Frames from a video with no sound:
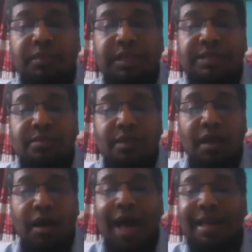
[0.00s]
this
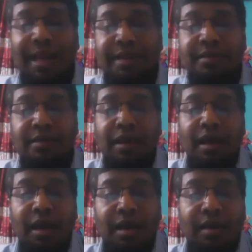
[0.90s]
island.
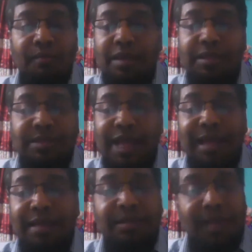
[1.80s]

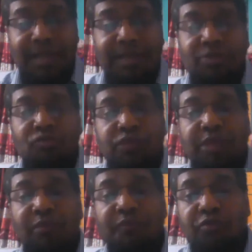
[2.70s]
That is also
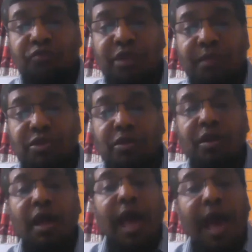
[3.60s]
theme of
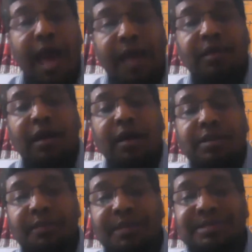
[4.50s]
usurpation. And
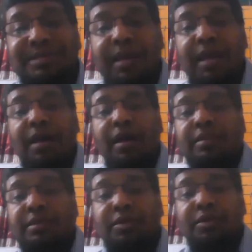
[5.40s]
Sebastian,
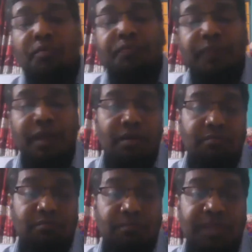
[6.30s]

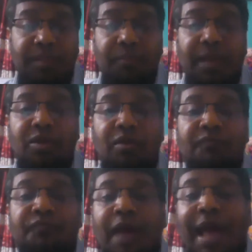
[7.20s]
the brother
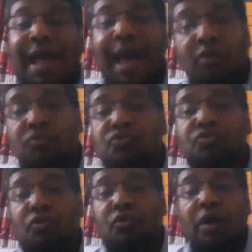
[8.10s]
of
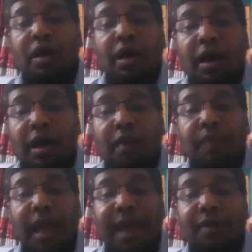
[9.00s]
Alonso,
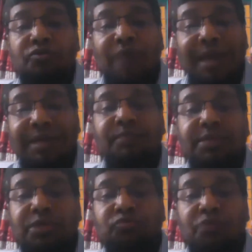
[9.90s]
had also
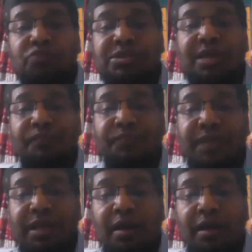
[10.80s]
attempted to usurp
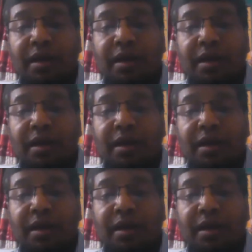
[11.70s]
the